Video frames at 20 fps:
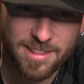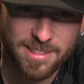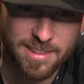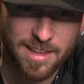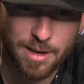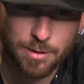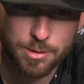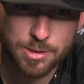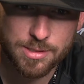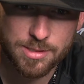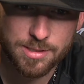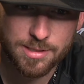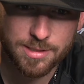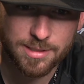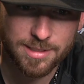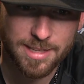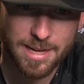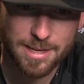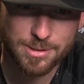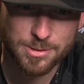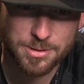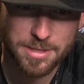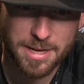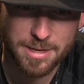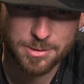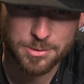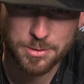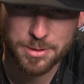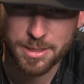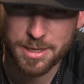That was that's that
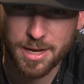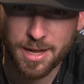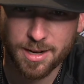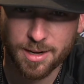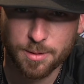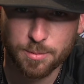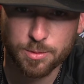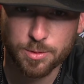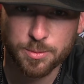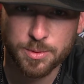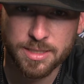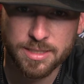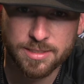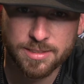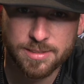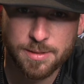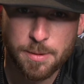was when it caught up with me.